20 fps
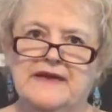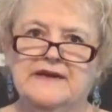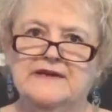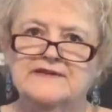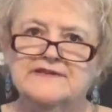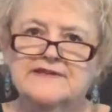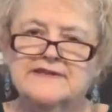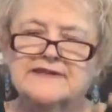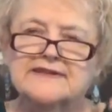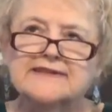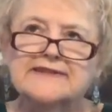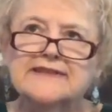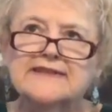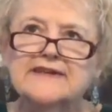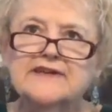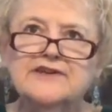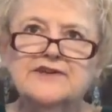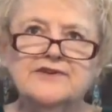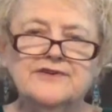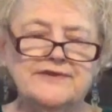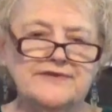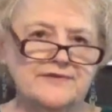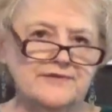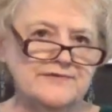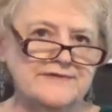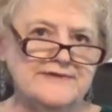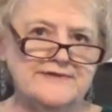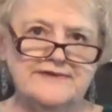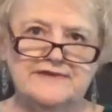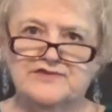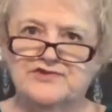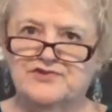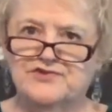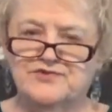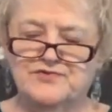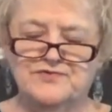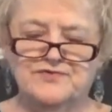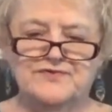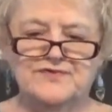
to clear those issues,